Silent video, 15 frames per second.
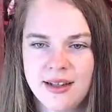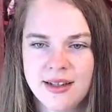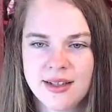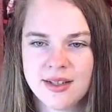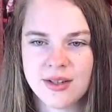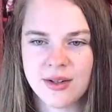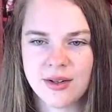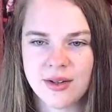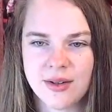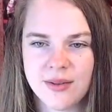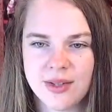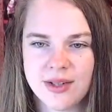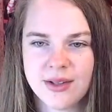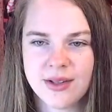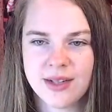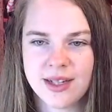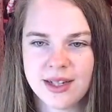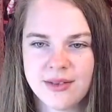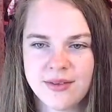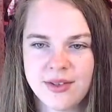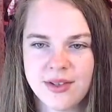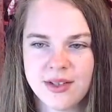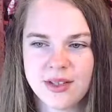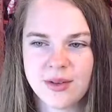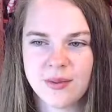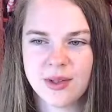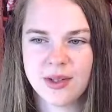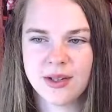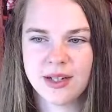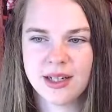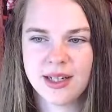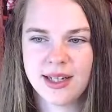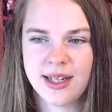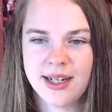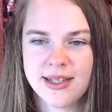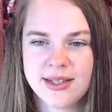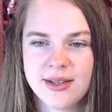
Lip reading: so we don't get confused when we look at it later.